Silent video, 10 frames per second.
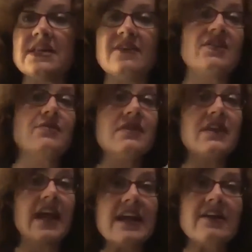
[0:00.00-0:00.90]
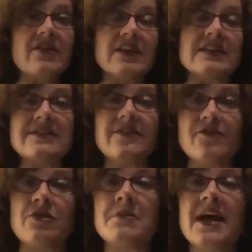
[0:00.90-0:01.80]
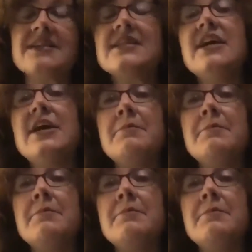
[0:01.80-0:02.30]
And if you like this format,